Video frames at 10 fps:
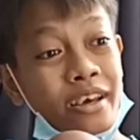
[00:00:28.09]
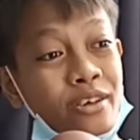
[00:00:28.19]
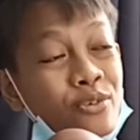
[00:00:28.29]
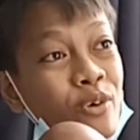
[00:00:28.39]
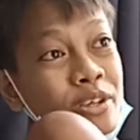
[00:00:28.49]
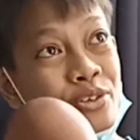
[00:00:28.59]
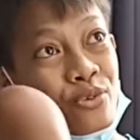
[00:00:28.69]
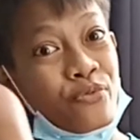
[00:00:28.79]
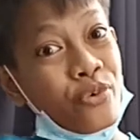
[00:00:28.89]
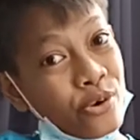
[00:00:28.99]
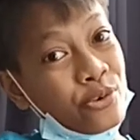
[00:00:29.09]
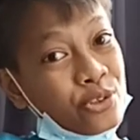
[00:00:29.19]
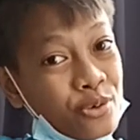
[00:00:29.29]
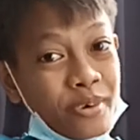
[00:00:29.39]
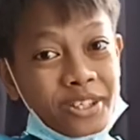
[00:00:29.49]
Like want to
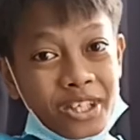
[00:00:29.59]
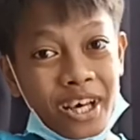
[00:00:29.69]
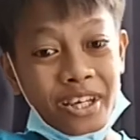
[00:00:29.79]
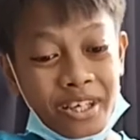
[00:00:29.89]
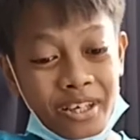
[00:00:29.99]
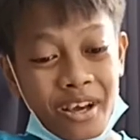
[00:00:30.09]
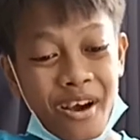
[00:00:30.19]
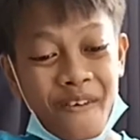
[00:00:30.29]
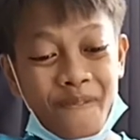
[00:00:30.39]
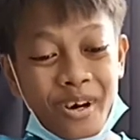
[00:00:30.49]
focus on my study.